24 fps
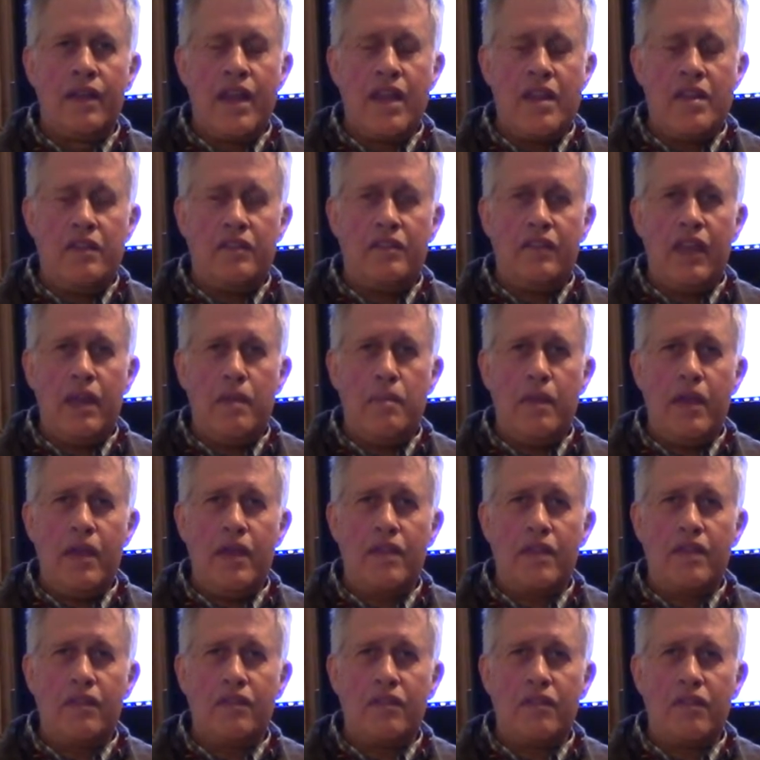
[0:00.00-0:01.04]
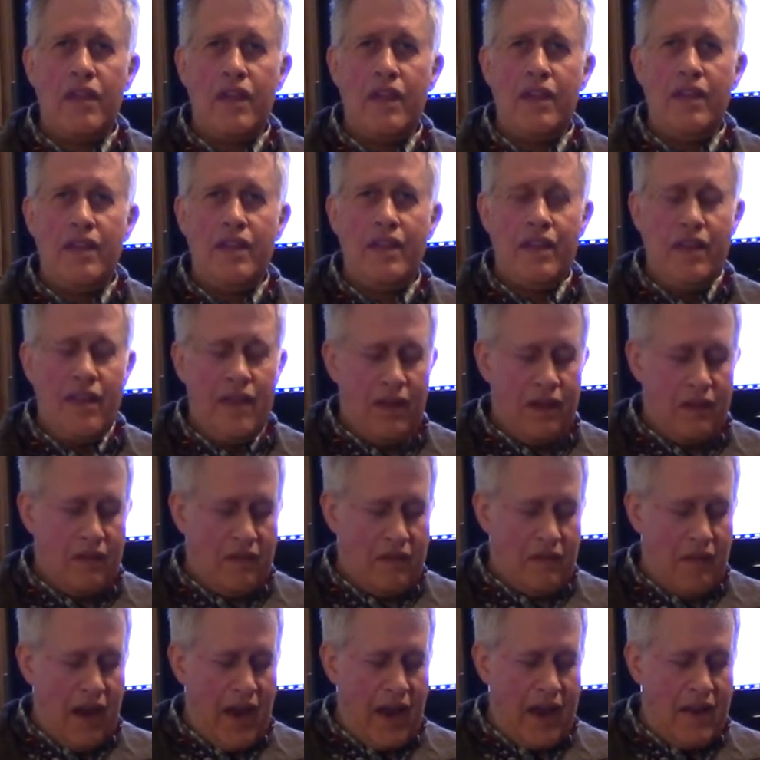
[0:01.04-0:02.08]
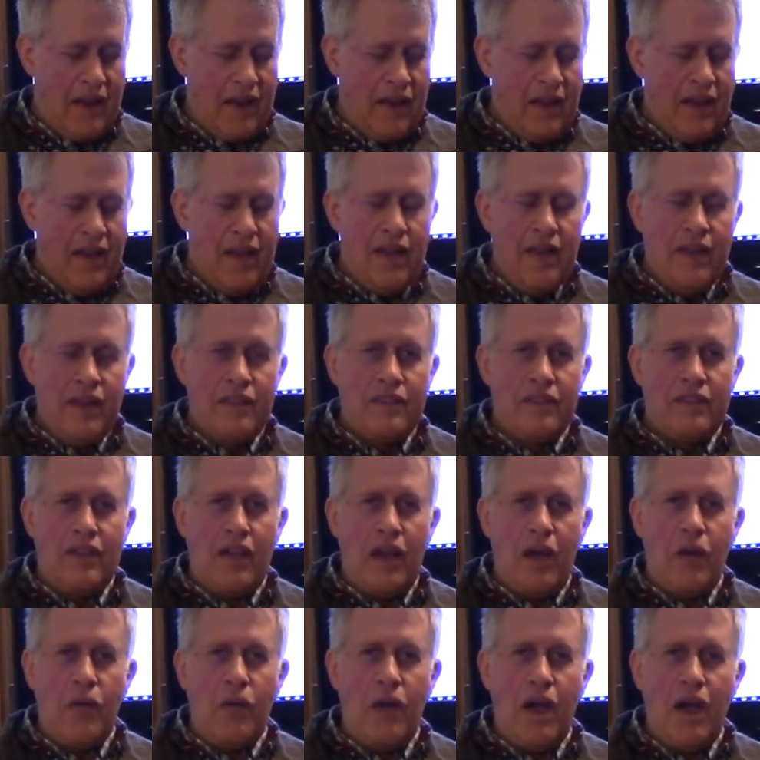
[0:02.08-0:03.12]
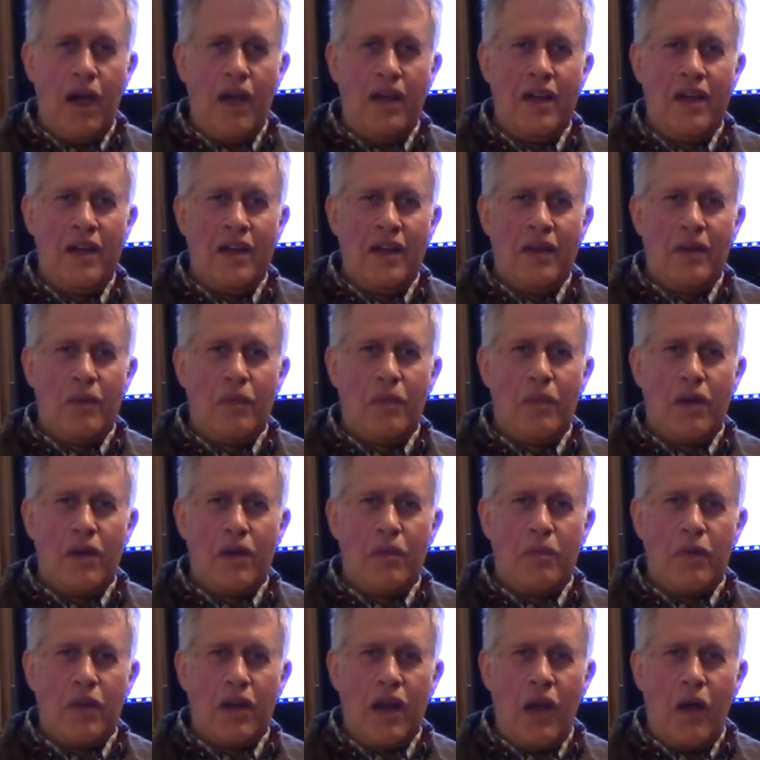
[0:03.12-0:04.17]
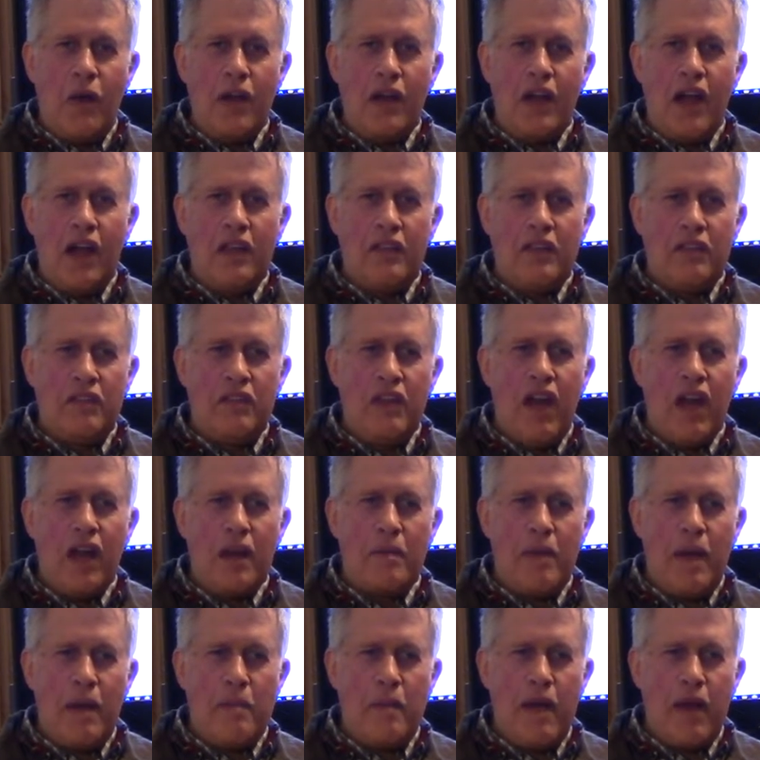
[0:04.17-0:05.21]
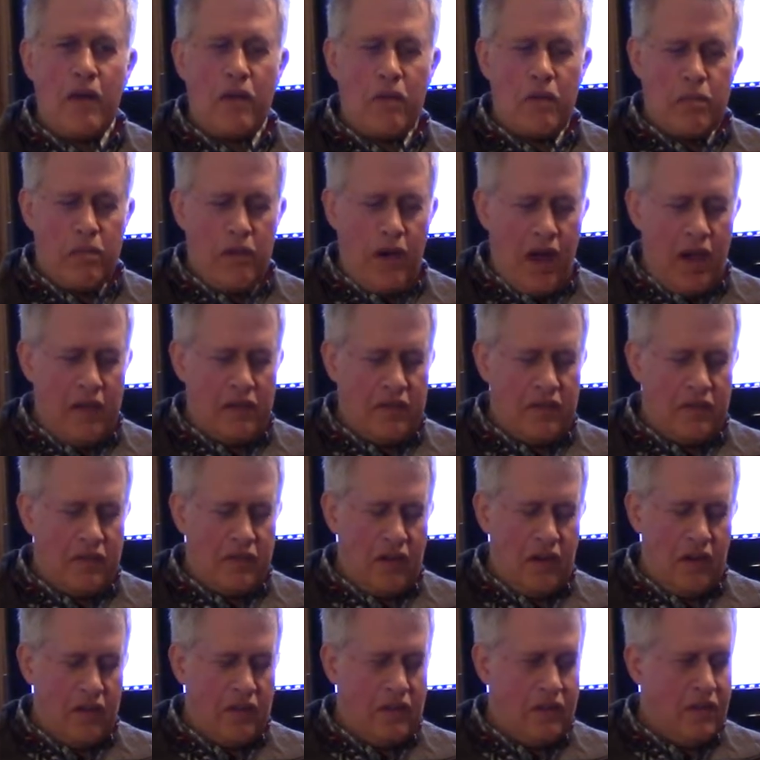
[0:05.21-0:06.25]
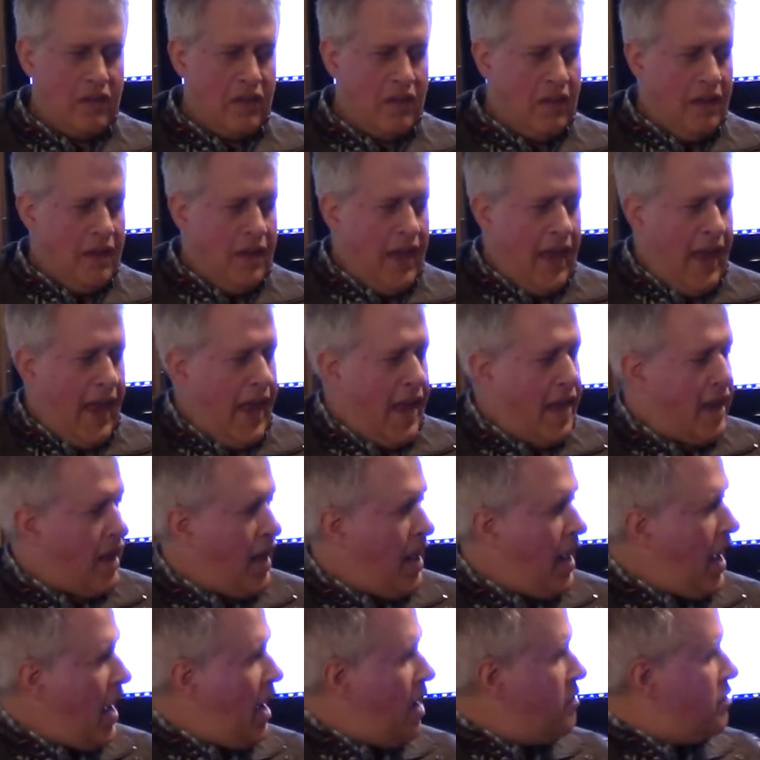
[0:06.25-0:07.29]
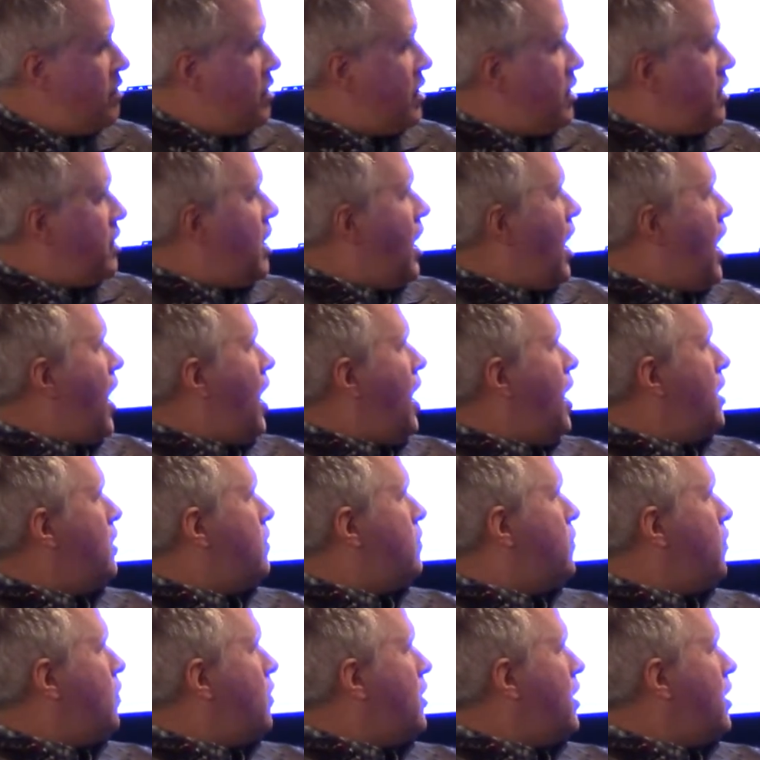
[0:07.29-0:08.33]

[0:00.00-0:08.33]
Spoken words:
Can you see me in the screen? Great. So we're going on to talk about microprocessors, and I have the guide for